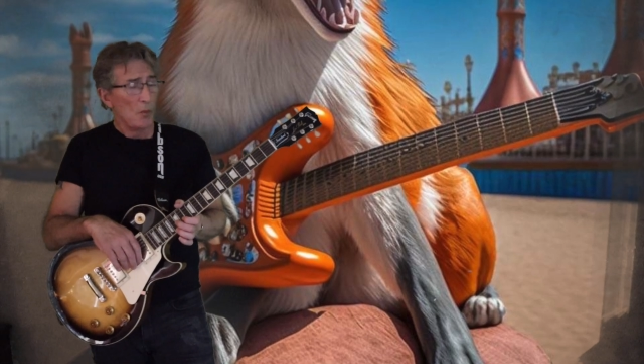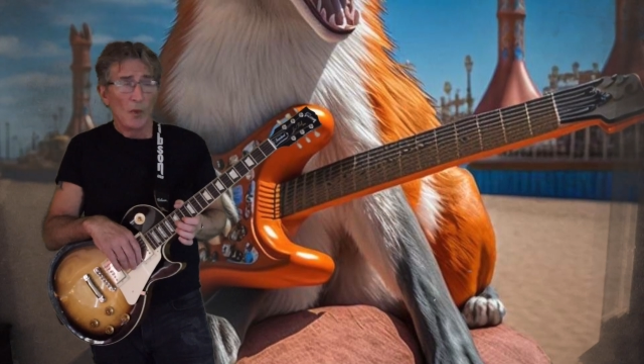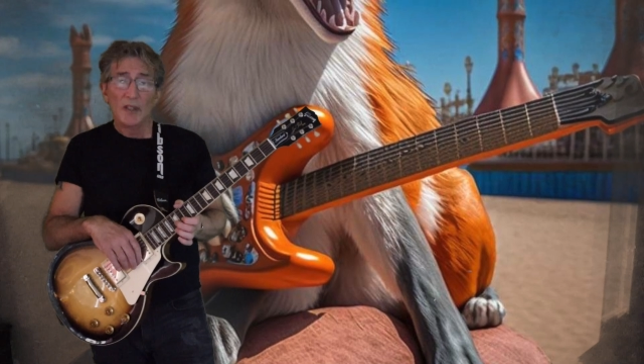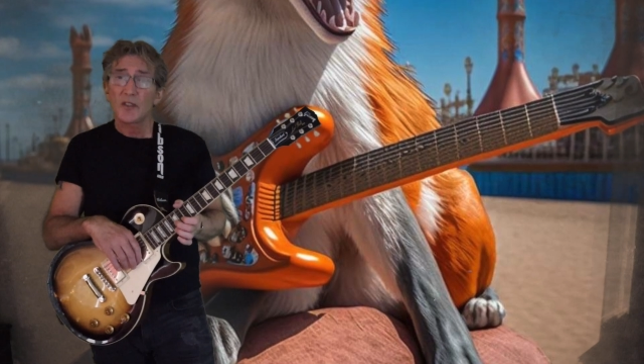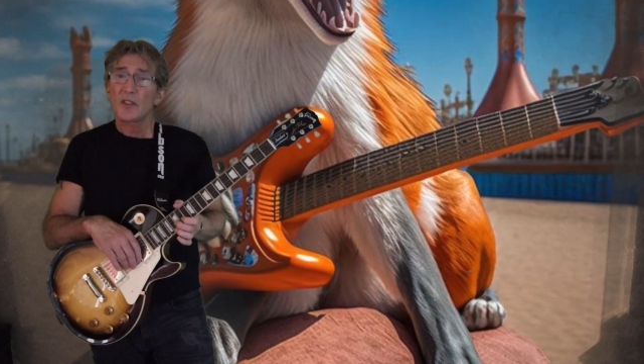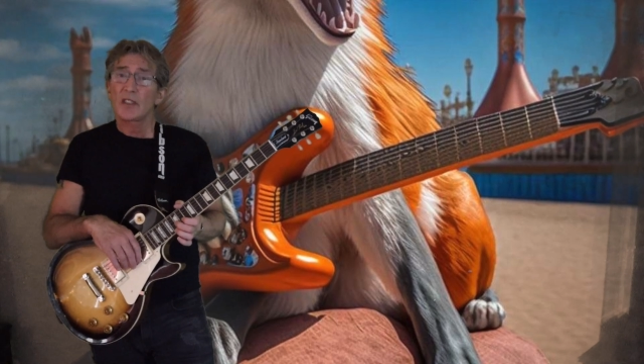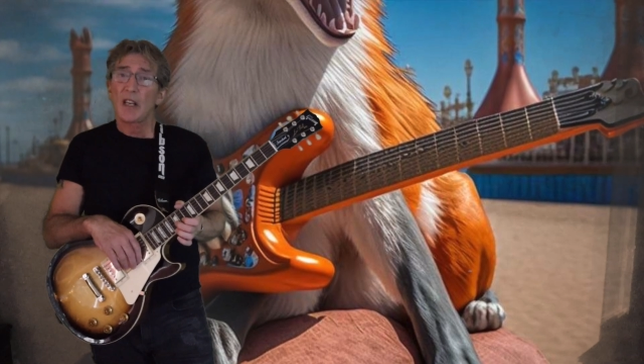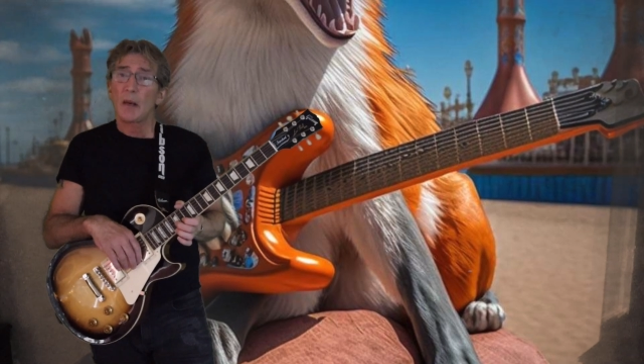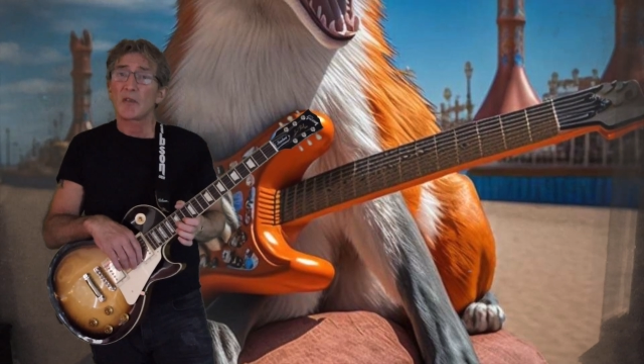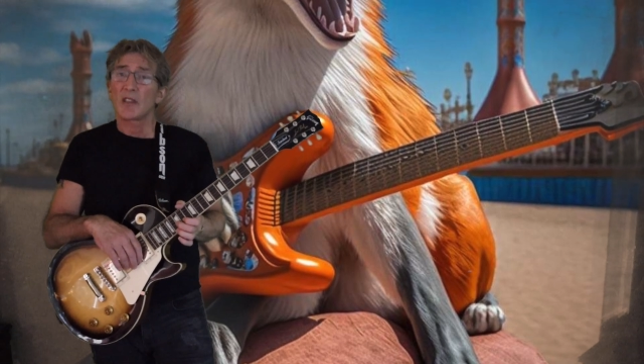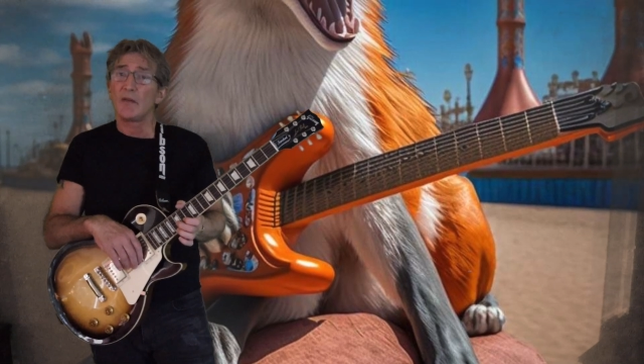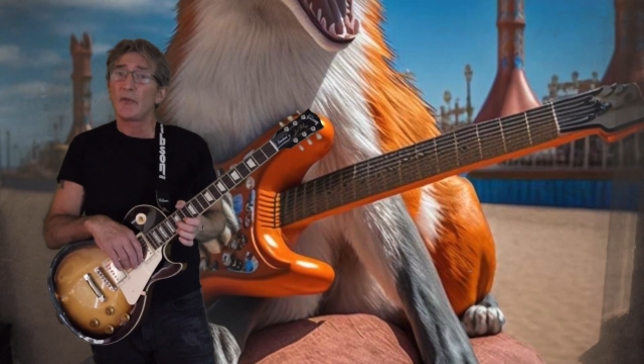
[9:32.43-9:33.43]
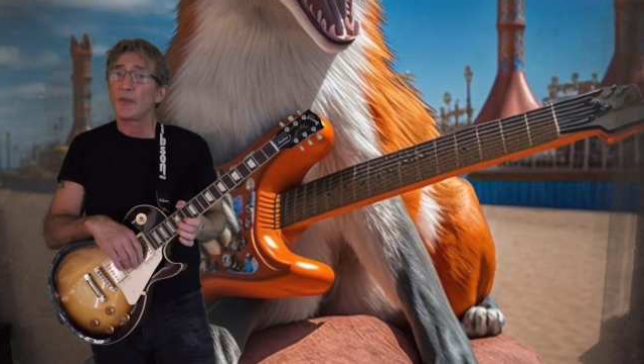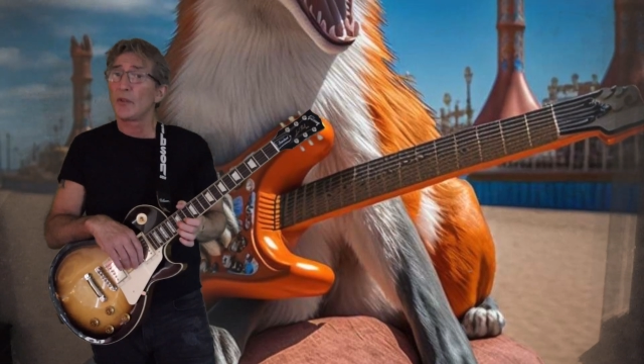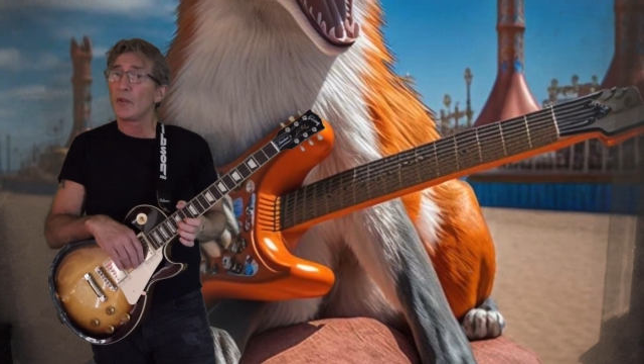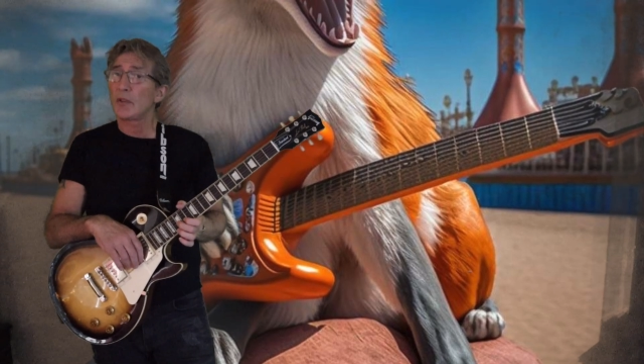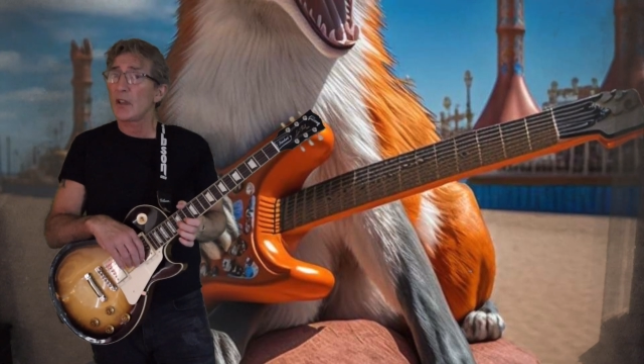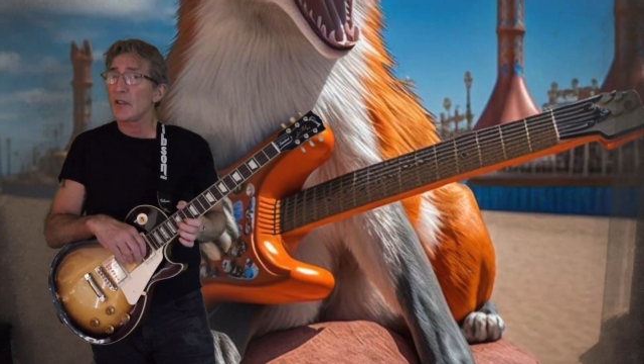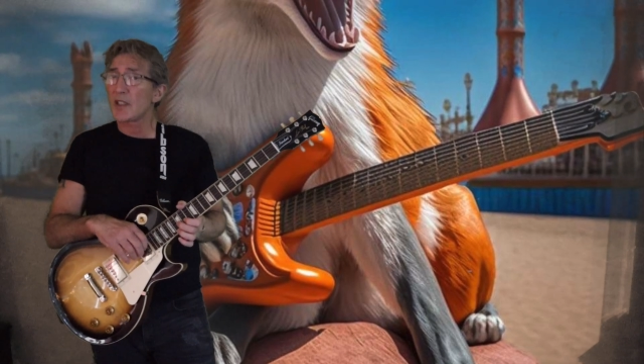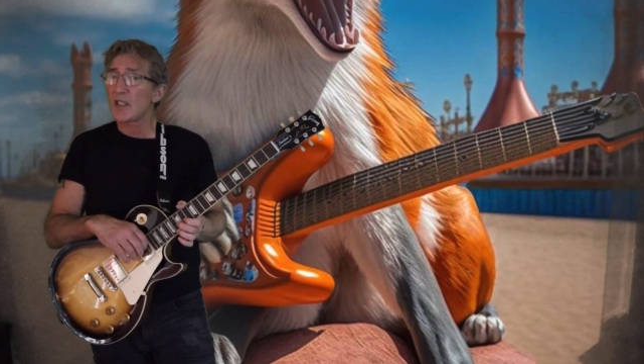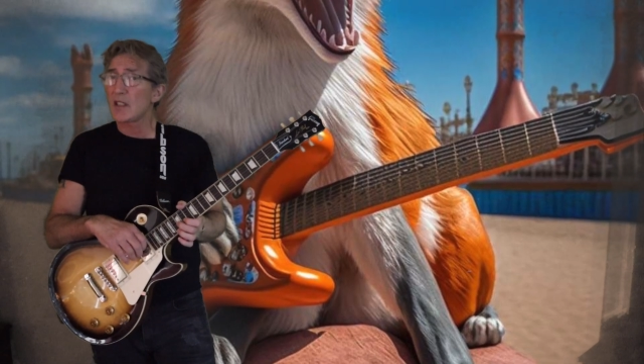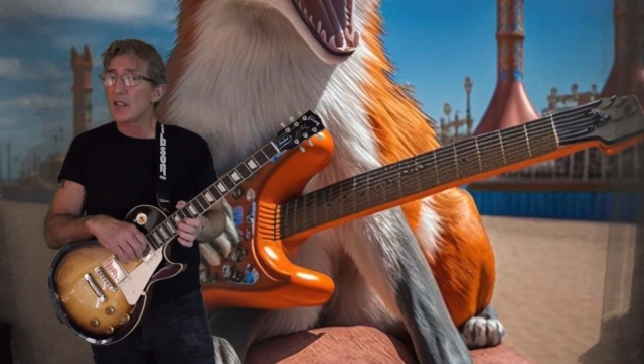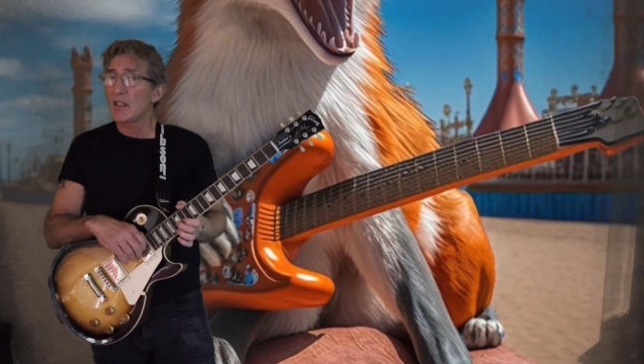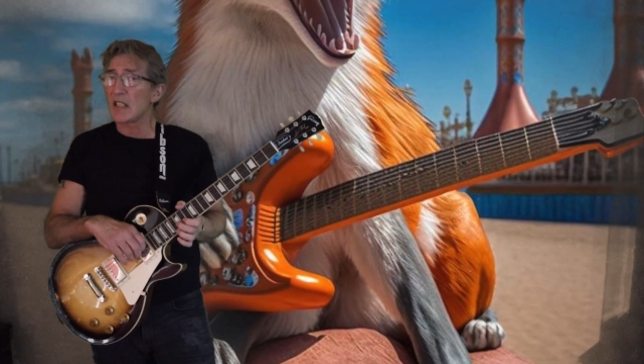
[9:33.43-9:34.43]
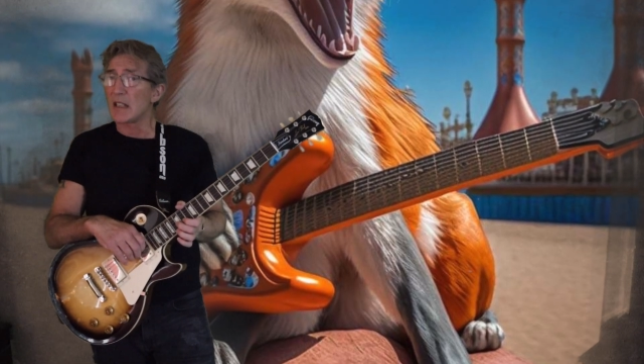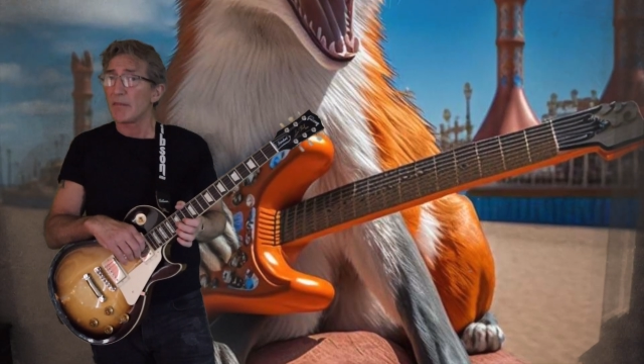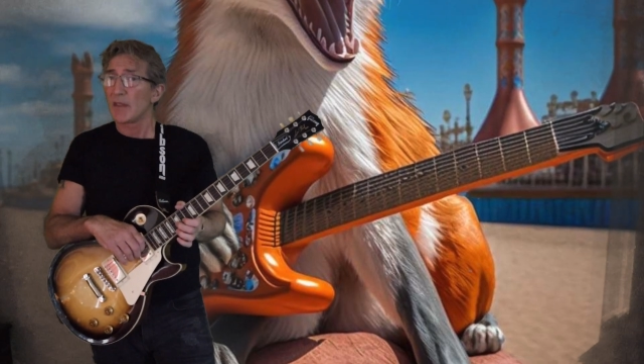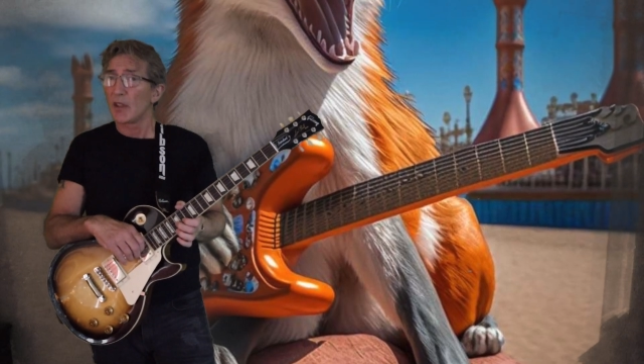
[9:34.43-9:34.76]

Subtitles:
well done Gibson for consistency.